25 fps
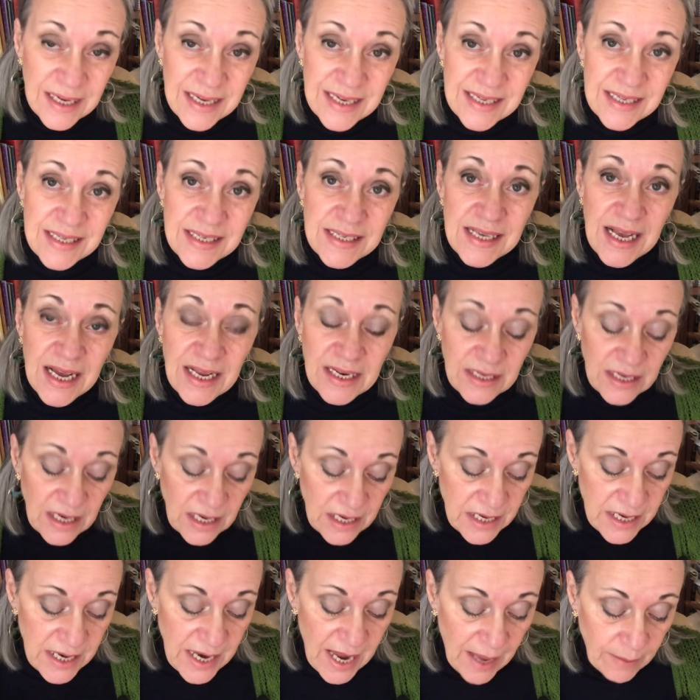Sun
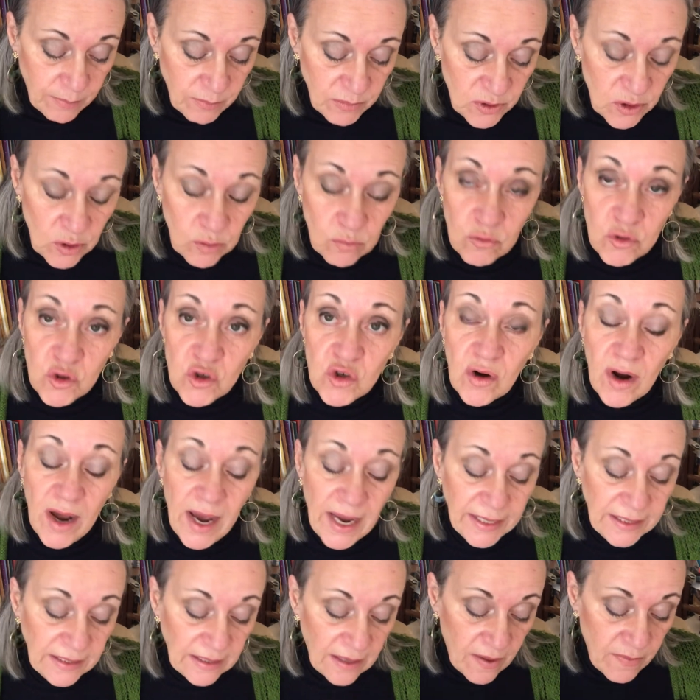Neptune
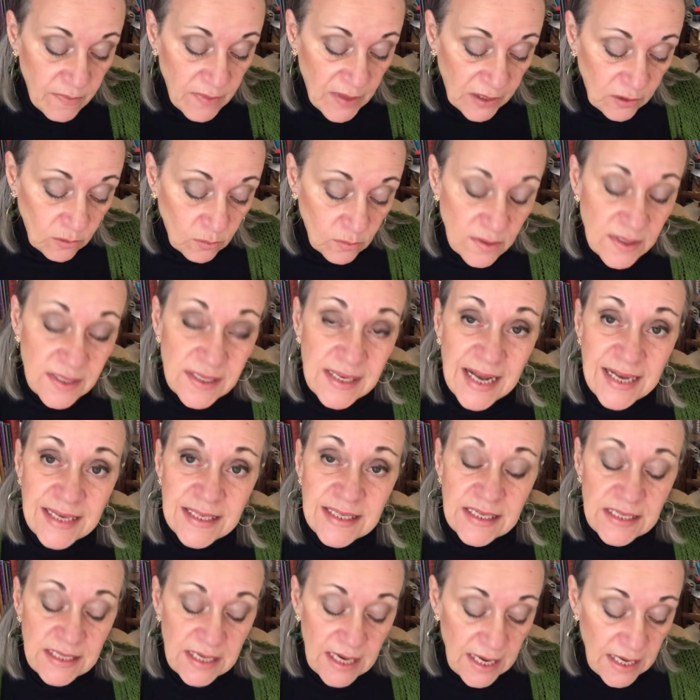trine, and then on
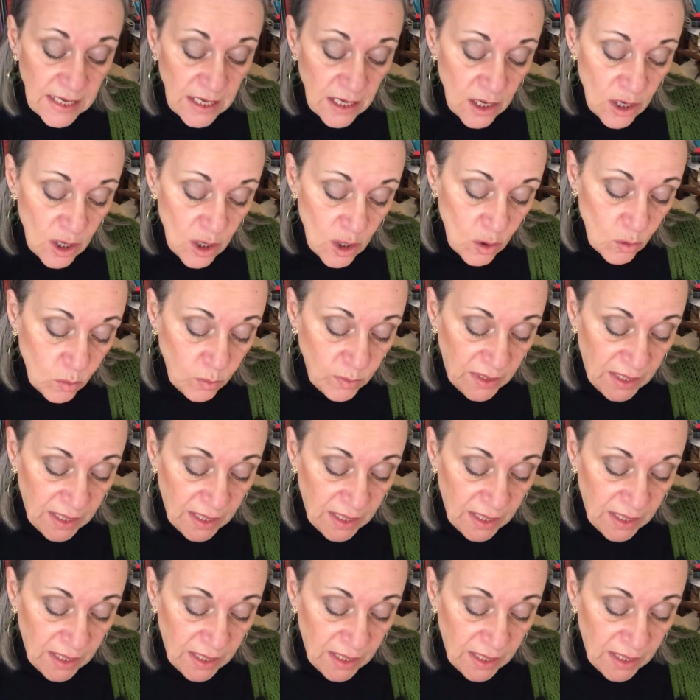Saturday we